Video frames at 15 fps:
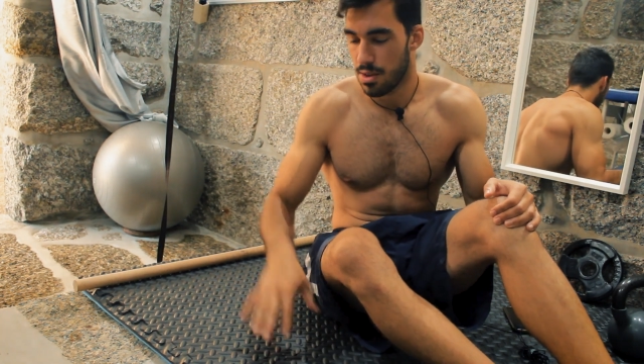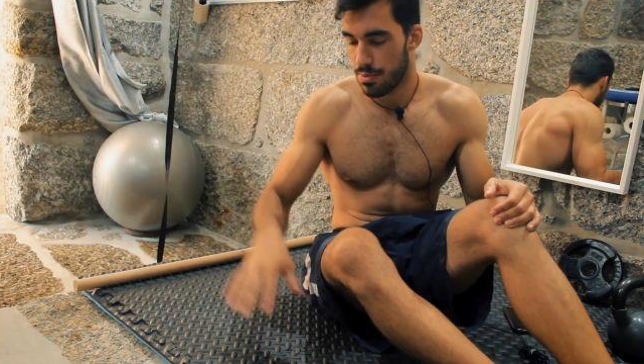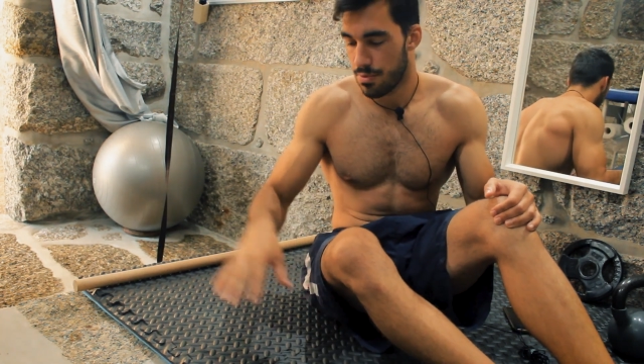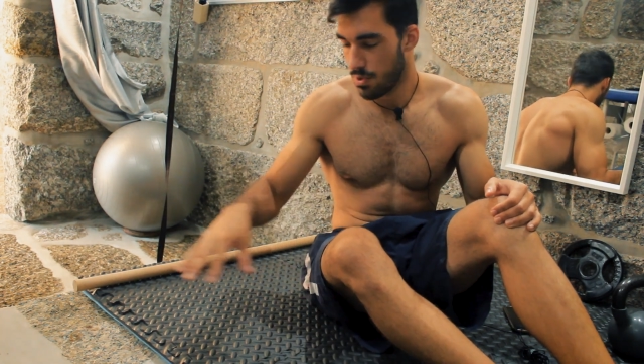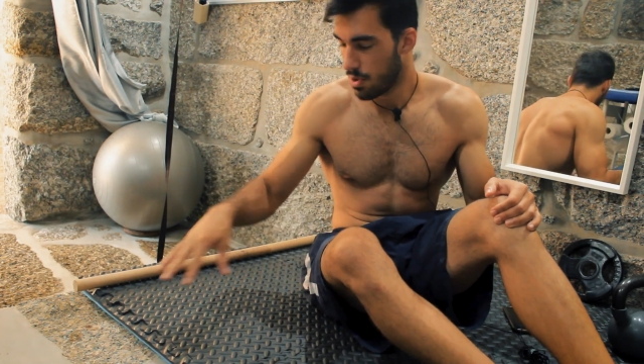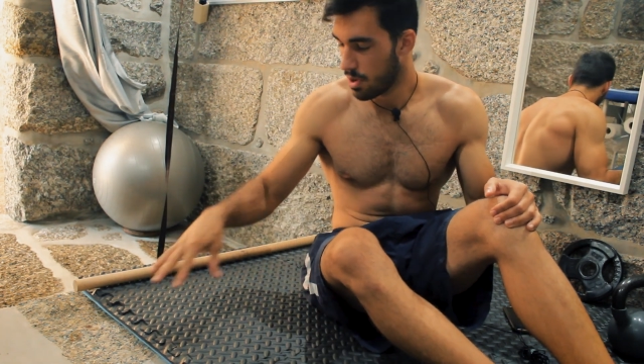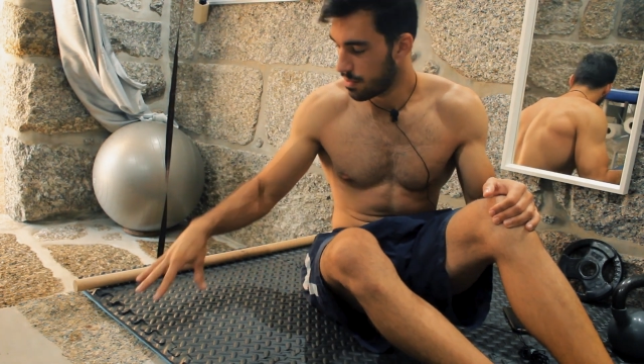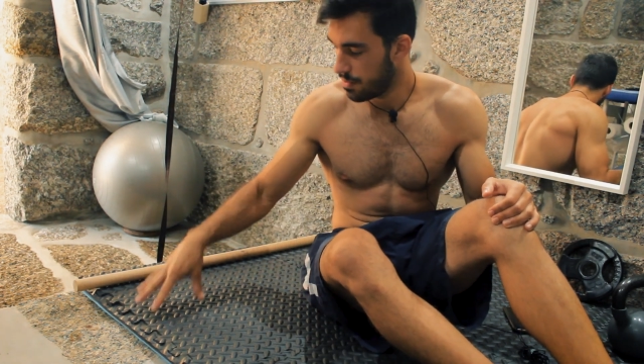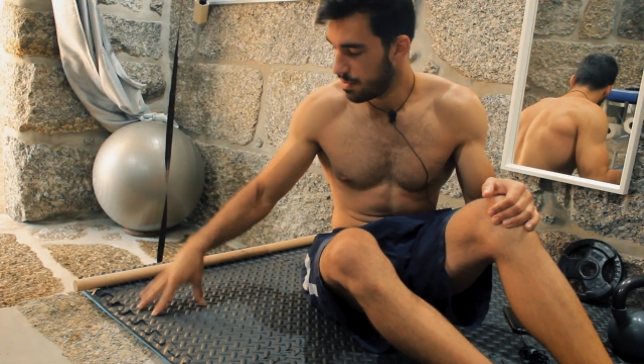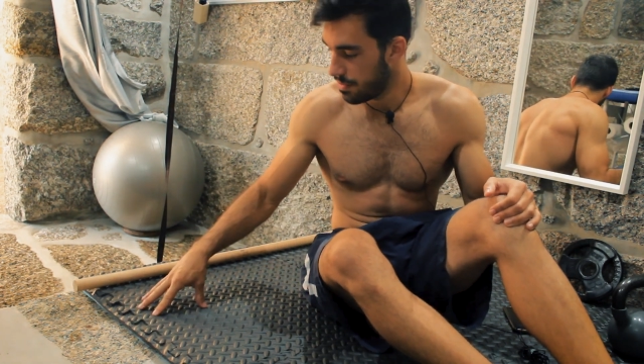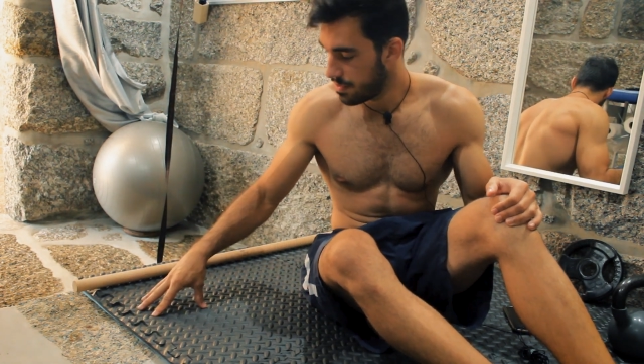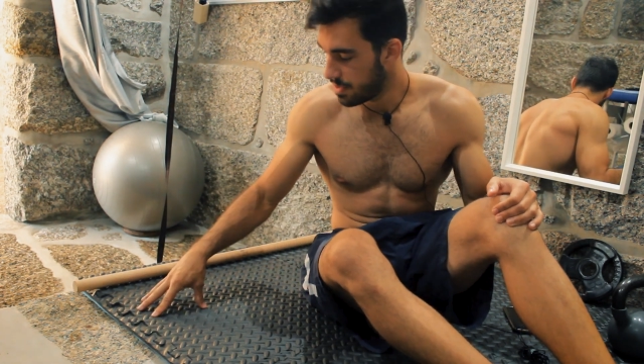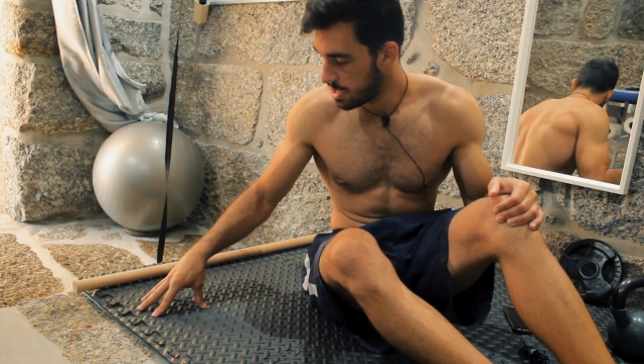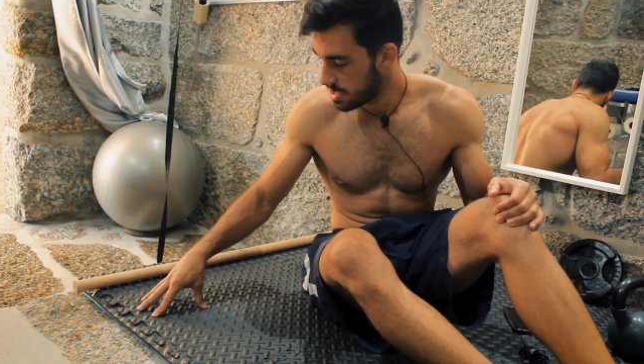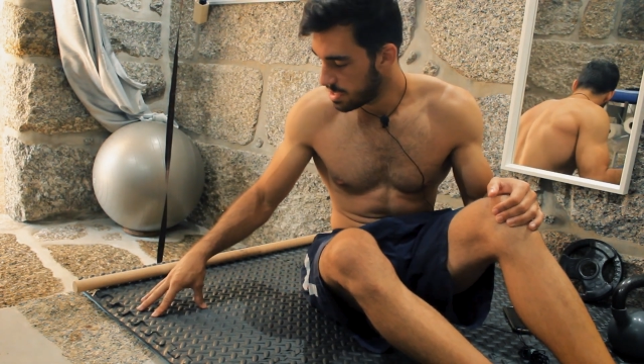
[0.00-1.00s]
of work,
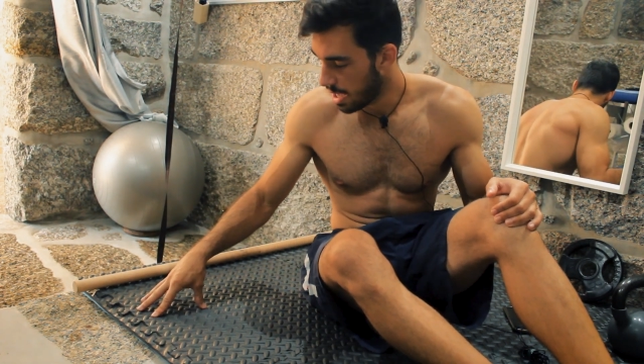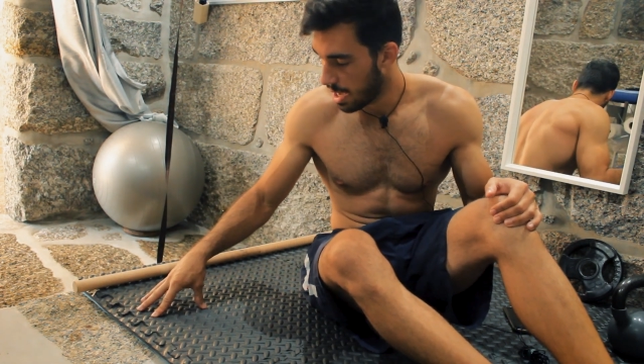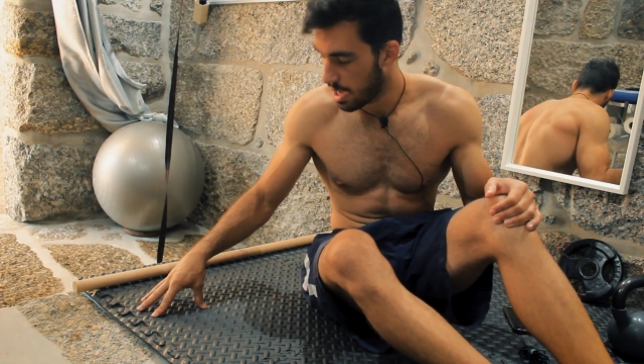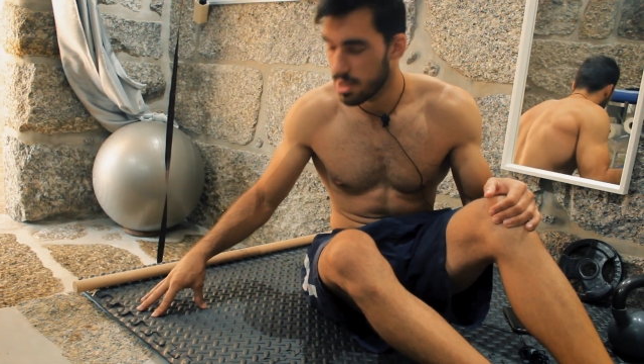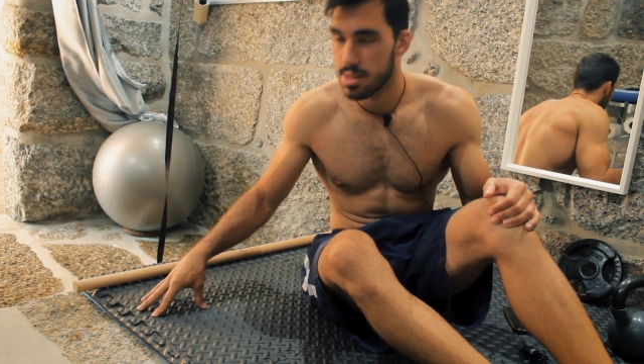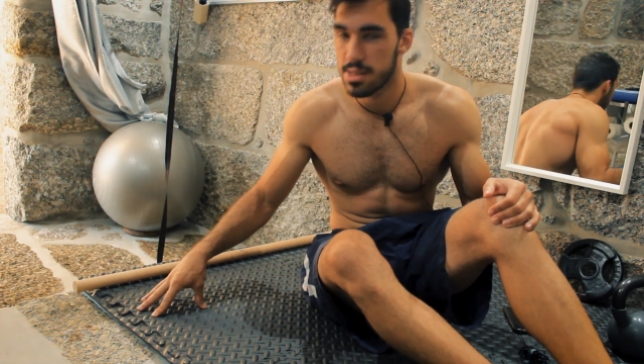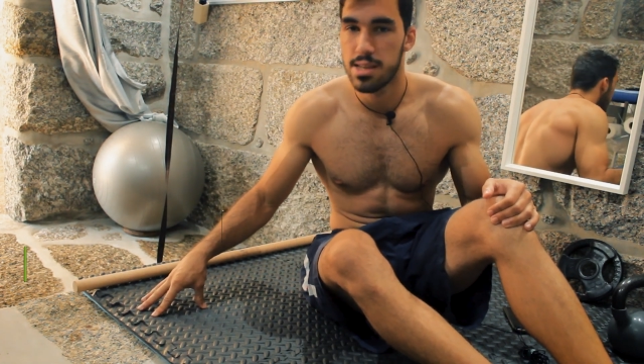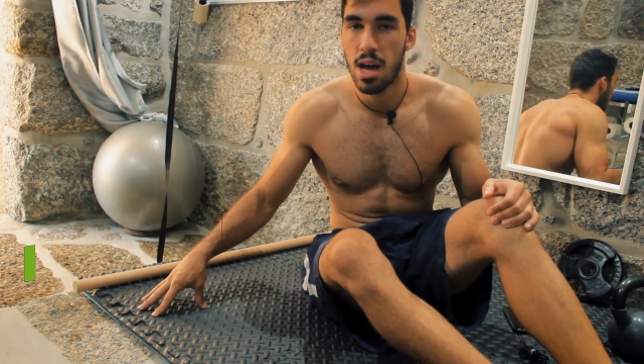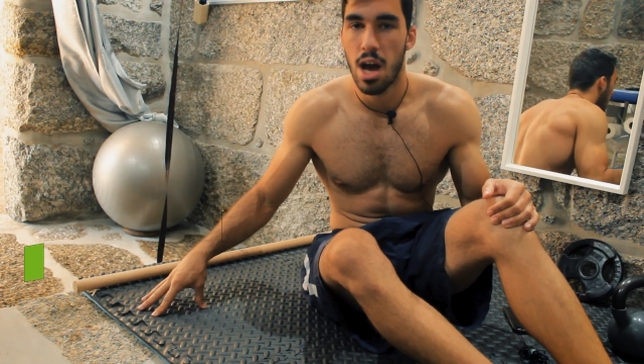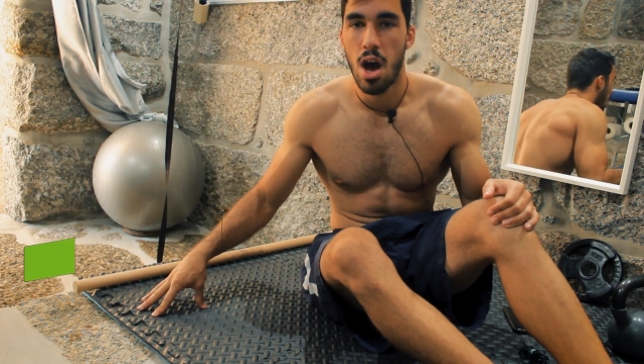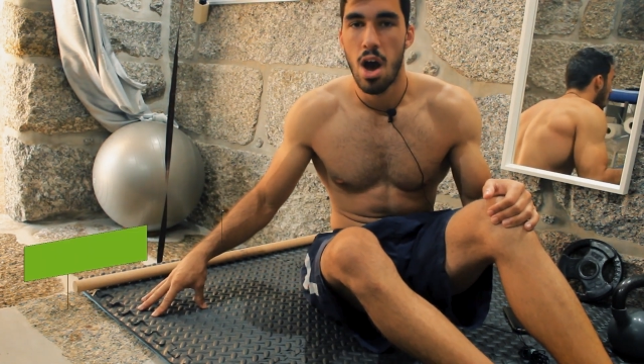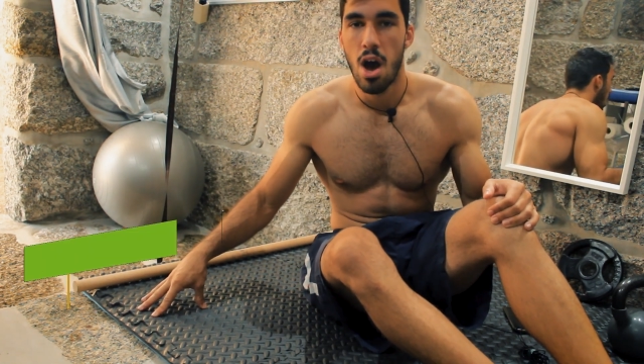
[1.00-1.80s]
15 seconds